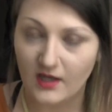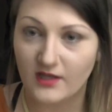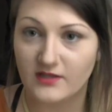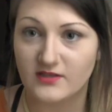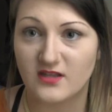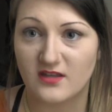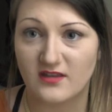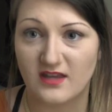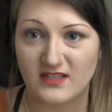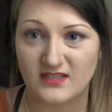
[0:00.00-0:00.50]

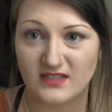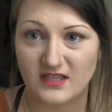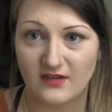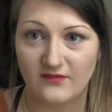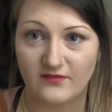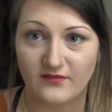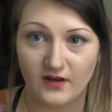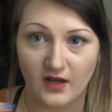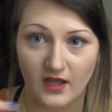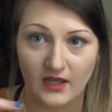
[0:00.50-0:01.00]
So that's it
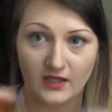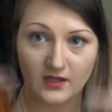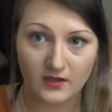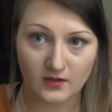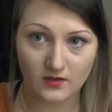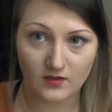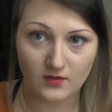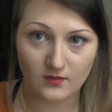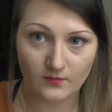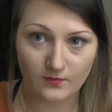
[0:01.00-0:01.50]
for like
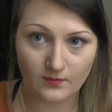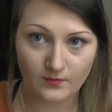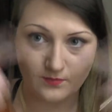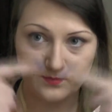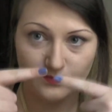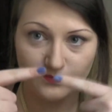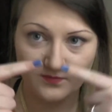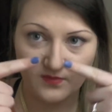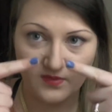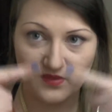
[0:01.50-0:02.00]

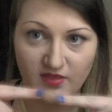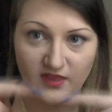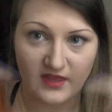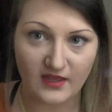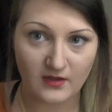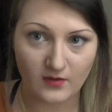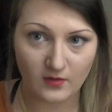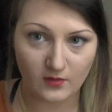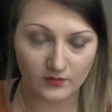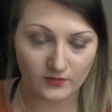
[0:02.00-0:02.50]
thick
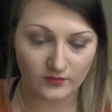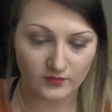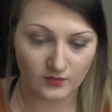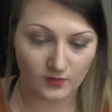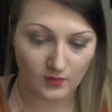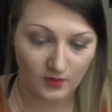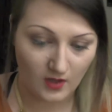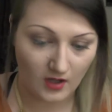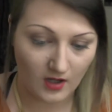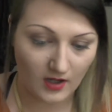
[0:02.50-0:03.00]
contour
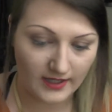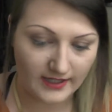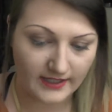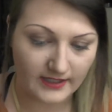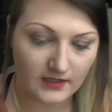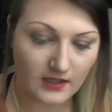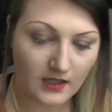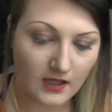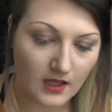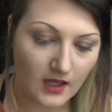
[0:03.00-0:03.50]

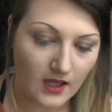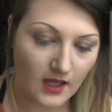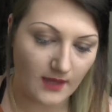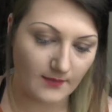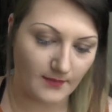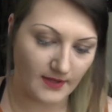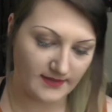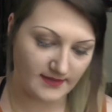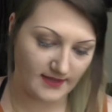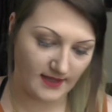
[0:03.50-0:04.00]
line.
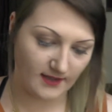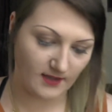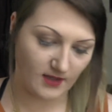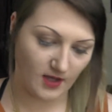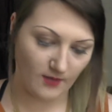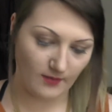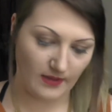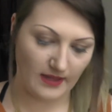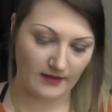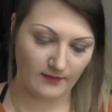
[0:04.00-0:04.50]
I then
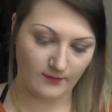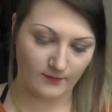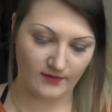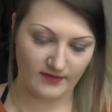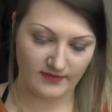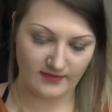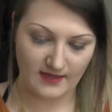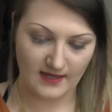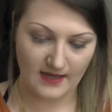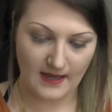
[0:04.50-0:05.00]
go in
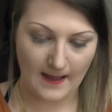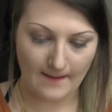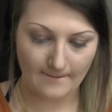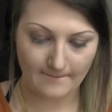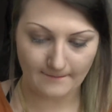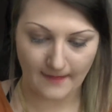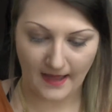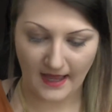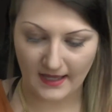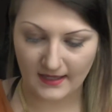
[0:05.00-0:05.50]
with the
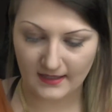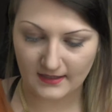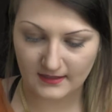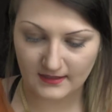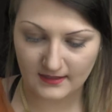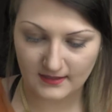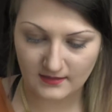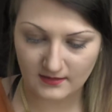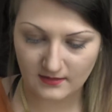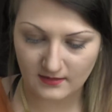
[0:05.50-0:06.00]
MAC
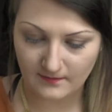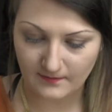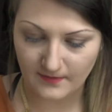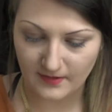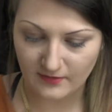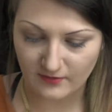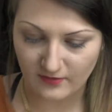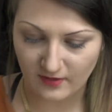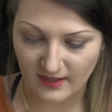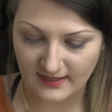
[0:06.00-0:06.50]

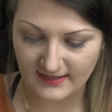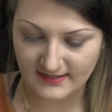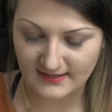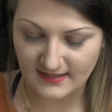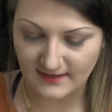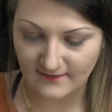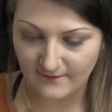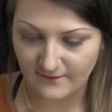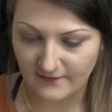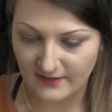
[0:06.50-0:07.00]
Mineralised
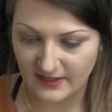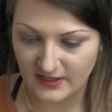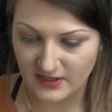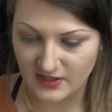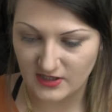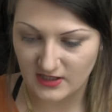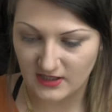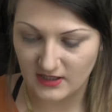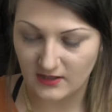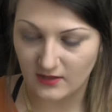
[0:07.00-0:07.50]
Skin
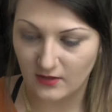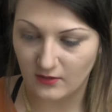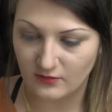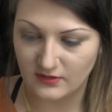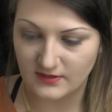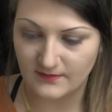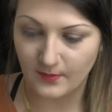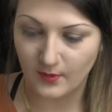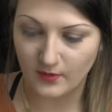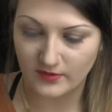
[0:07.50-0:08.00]
Finished in Gold
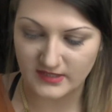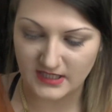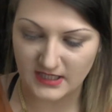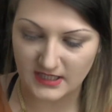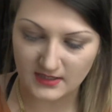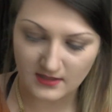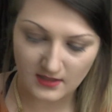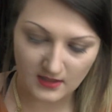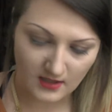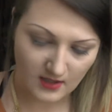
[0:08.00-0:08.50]

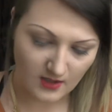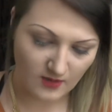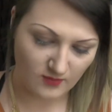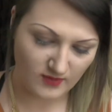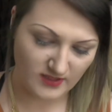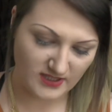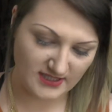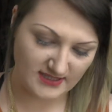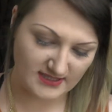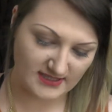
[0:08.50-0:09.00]
Deposit,
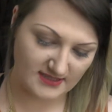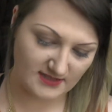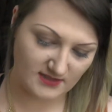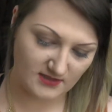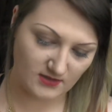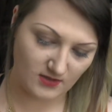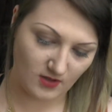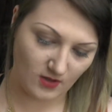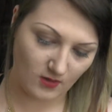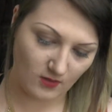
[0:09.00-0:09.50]
which is this
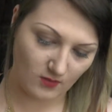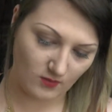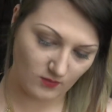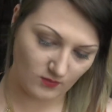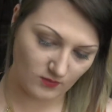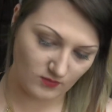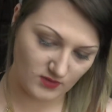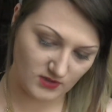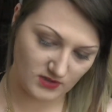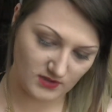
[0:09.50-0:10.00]

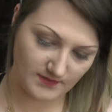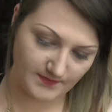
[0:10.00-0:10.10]
gold